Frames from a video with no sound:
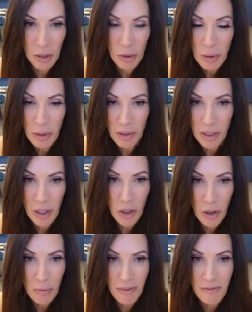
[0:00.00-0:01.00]
Google, the
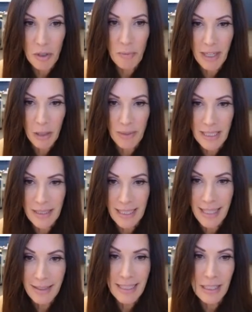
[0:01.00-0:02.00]
home of ubiquitous
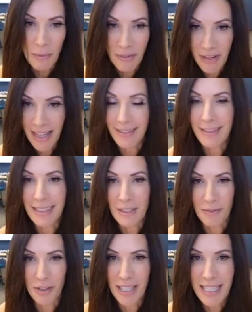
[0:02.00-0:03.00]
answers, we've had
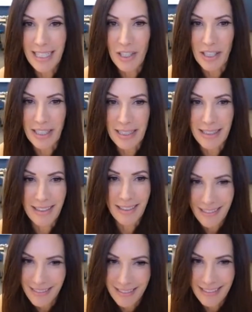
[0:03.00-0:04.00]
this for ages.
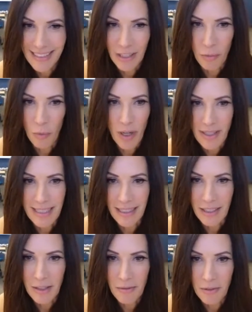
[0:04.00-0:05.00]
So what's
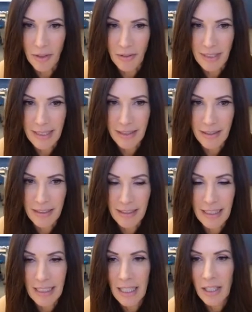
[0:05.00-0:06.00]
the difference?
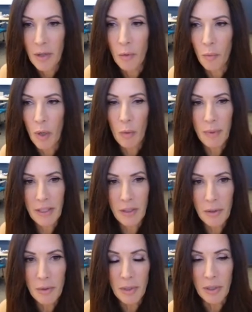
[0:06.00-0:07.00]
Well, with
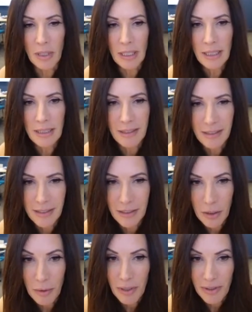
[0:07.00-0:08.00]
Google
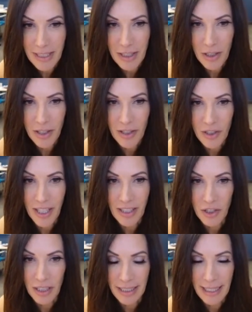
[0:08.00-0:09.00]
search
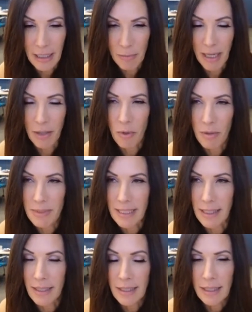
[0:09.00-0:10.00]
actually came out,
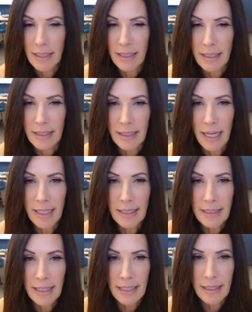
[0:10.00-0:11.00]

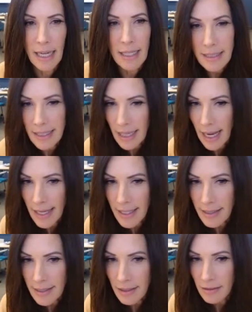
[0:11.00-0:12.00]

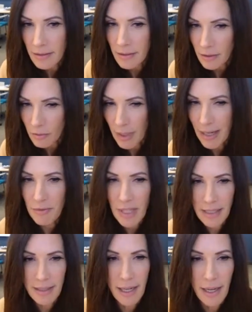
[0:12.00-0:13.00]
1998, around
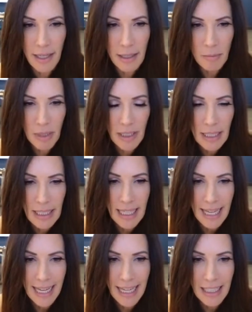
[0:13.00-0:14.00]
that time.
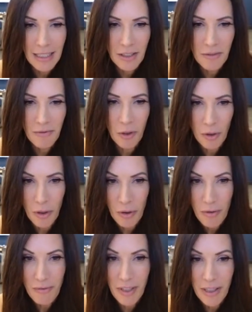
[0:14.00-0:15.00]
And for
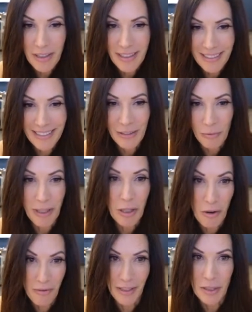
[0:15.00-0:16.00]
over
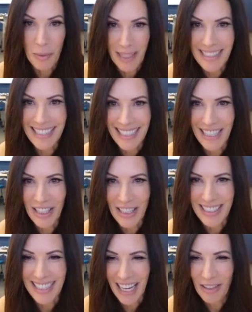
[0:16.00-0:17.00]
20
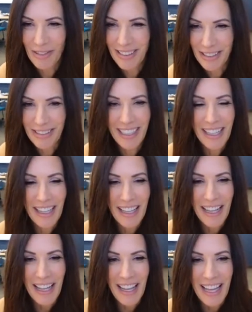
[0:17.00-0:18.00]
years now,
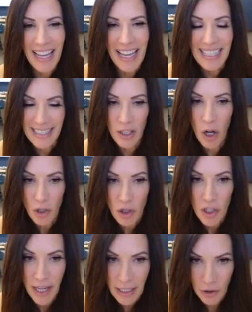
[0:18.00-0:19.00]
it's not
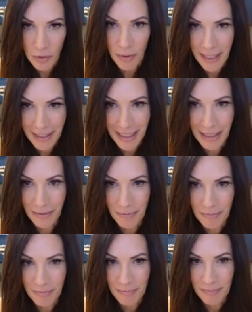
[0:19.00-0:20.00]
changed greatly.
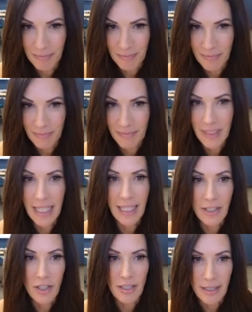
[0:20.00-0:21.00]

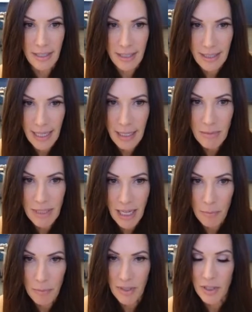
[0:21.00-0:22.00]
It does the same
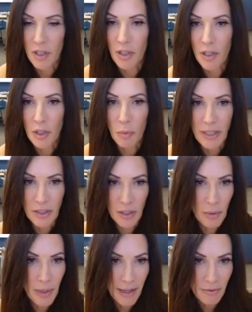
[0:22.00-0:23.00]
type of search. We
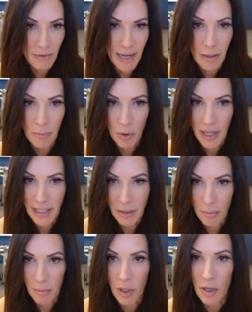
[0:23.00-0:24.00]
do have rank, brain,
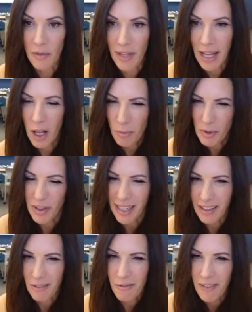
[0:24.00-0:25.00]
and BERT that helps you
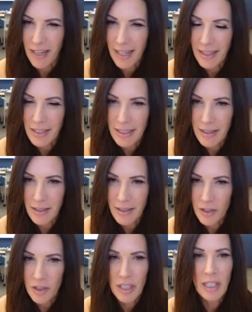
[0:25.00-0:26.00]
kind of find the
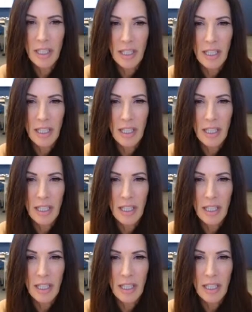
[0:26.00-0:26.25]
search